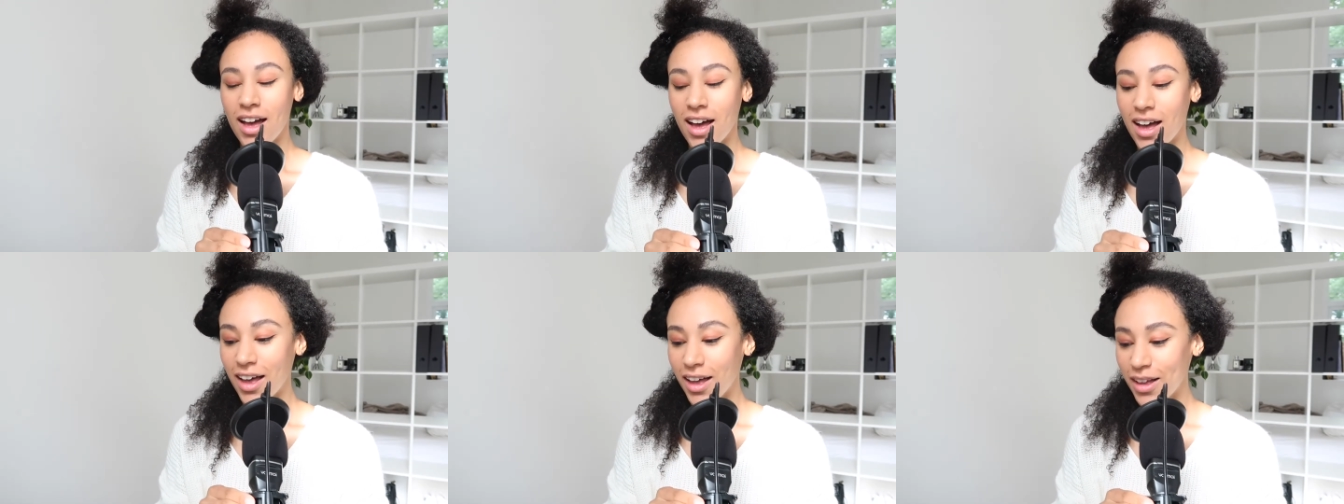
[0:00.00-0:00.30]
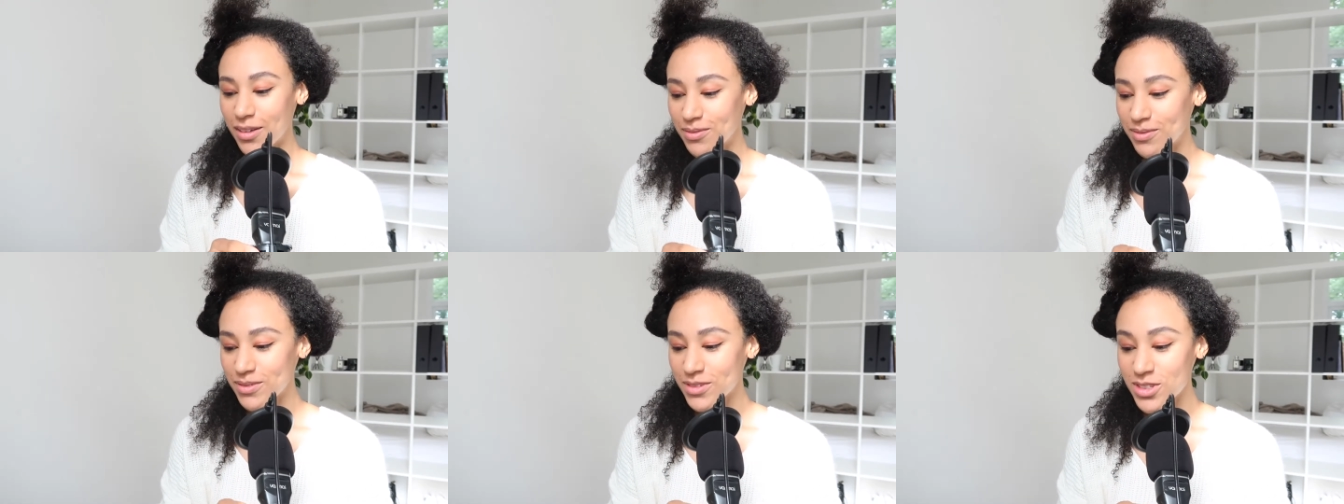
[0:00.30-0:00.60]

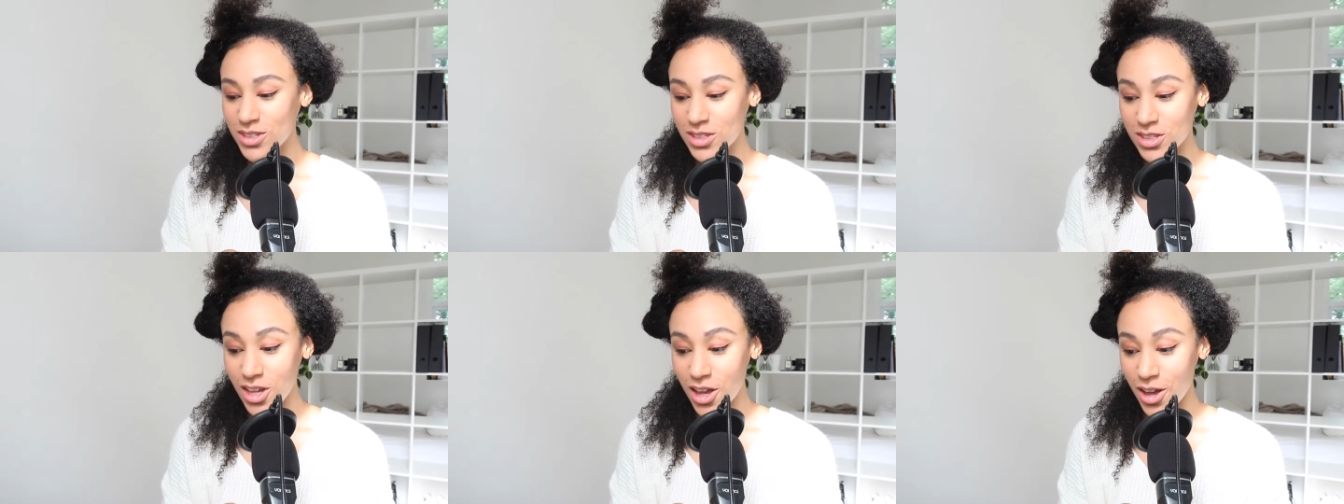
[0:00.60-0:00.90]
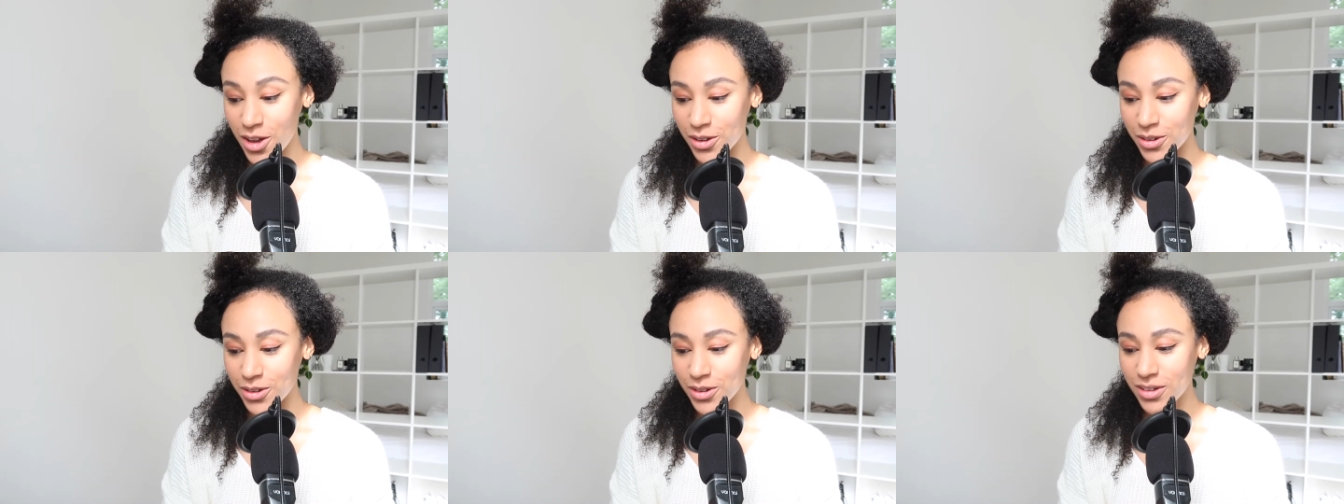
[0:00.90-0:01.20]
Um,
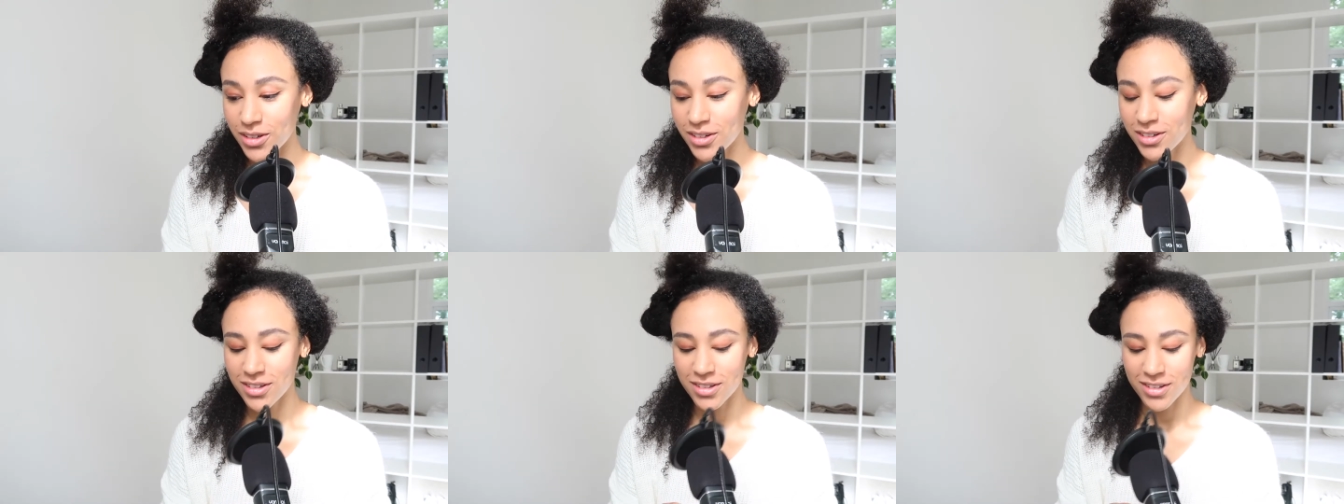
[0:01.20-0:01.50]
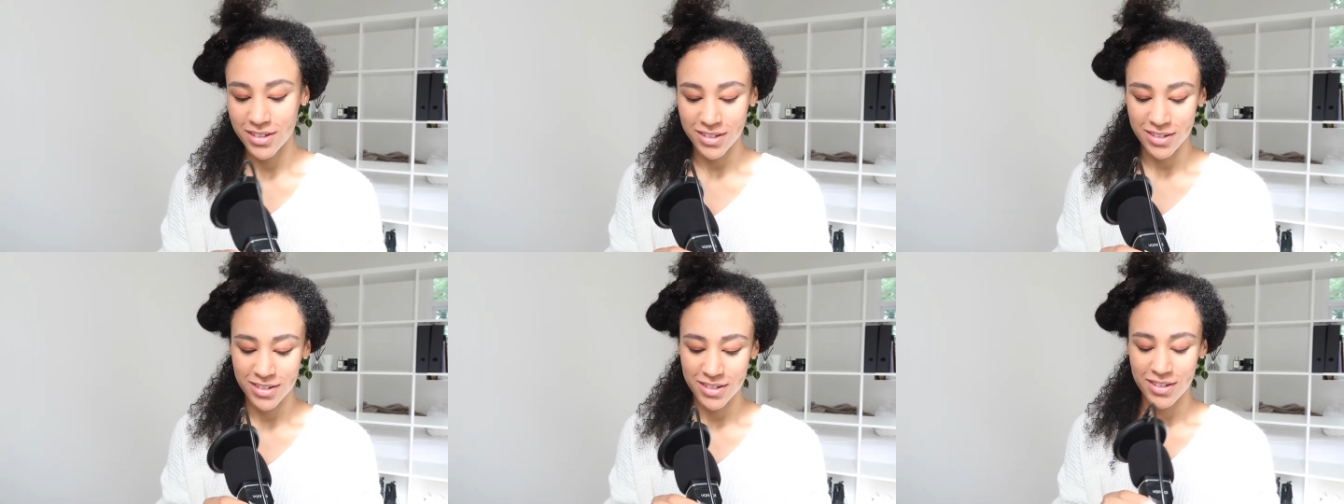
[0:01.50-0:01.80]
so.
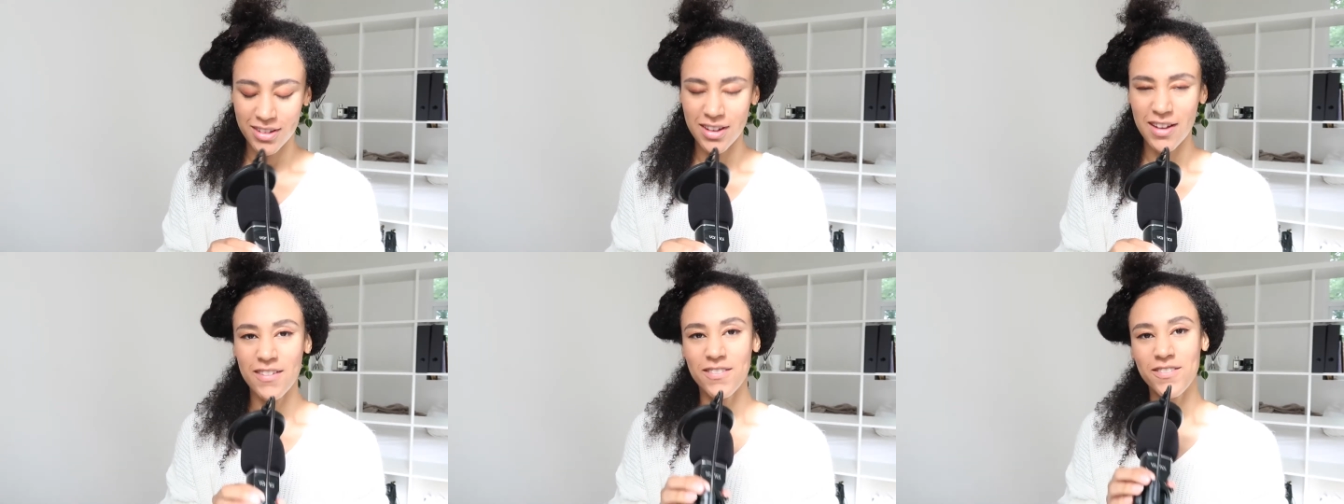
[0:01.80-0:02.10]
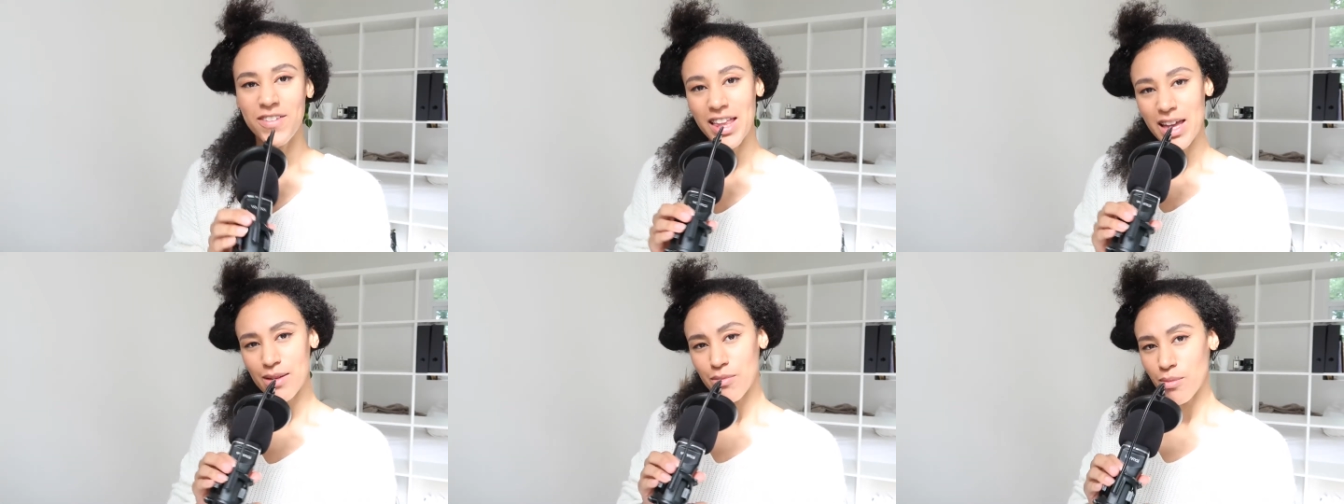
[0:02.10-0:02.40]
I
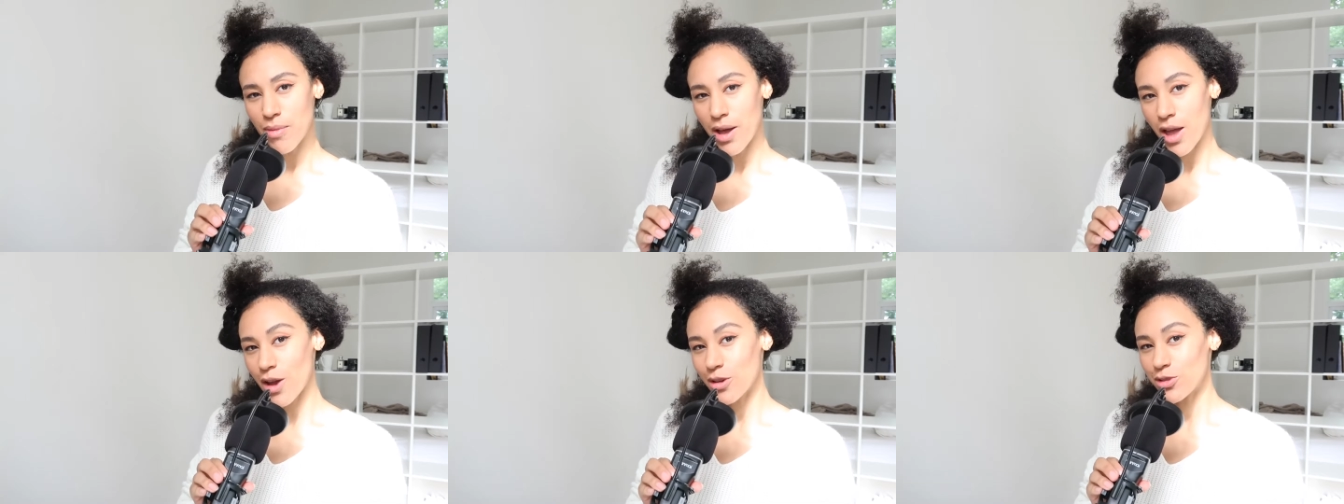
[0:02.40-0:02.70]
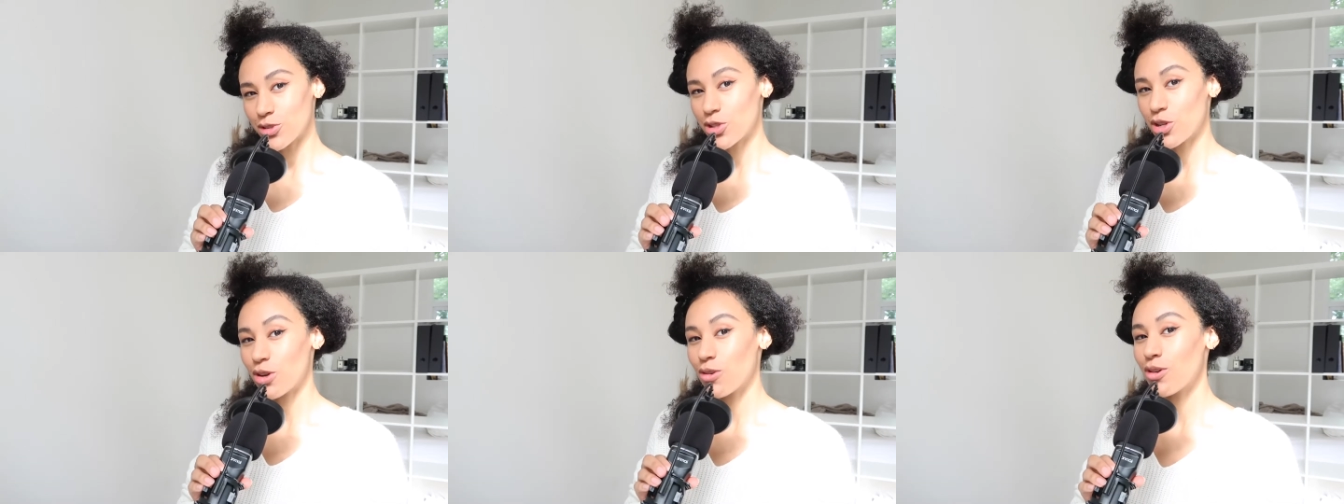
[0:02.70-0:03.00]
feel like I'm on my
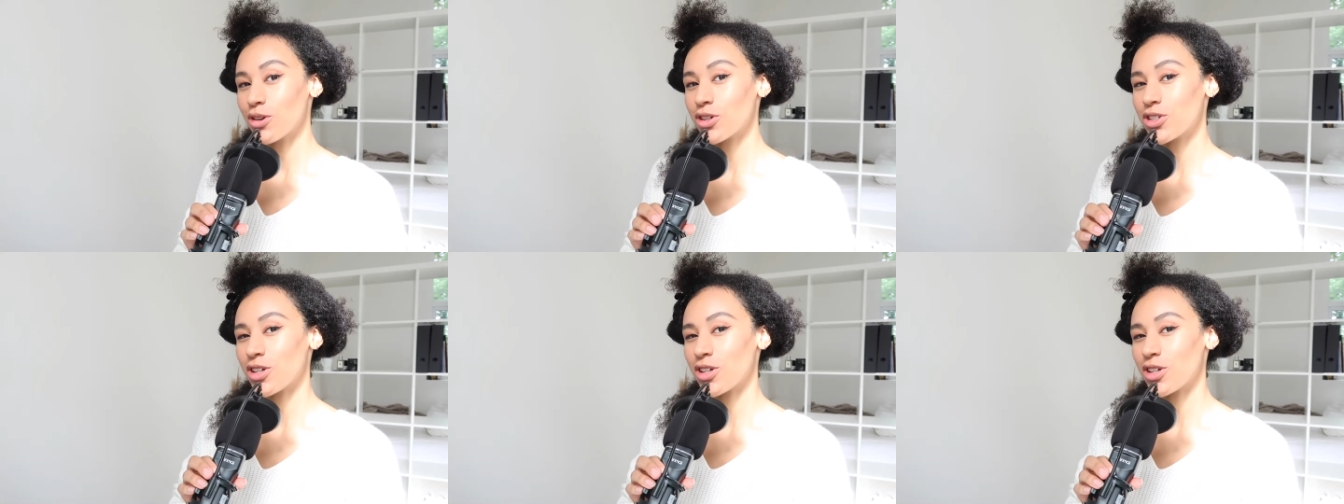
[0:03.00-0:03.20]
own talk